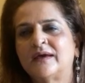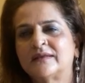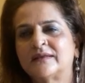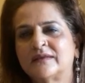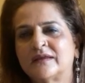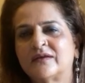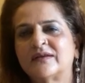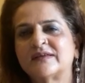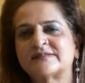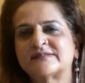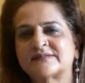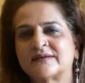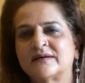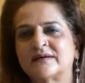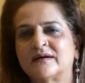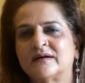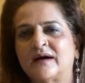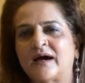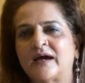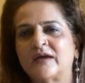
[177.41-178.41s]
There is,
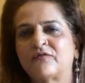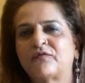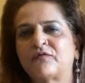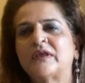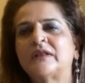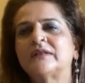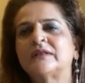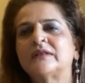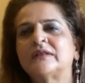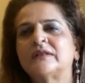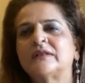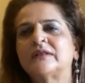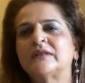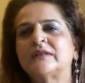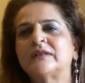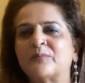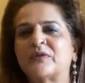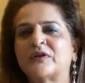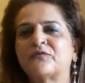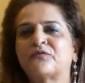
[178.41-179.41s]
I feel,
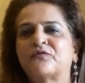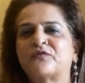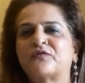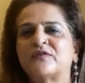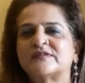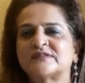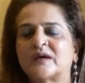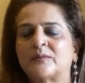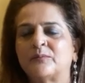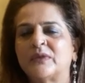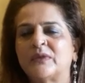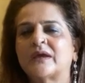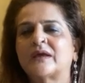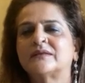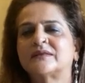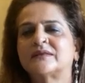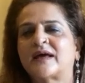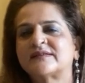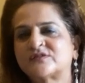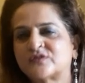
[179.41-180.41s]
some difference I make,
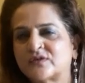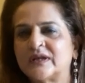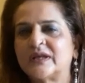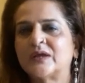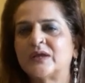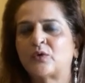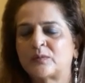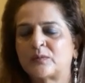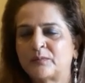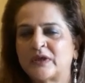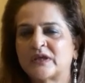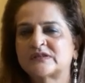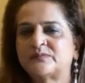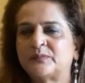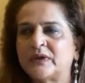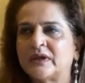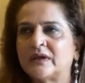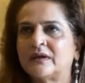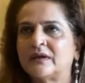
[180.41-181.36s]
and that's really what makes me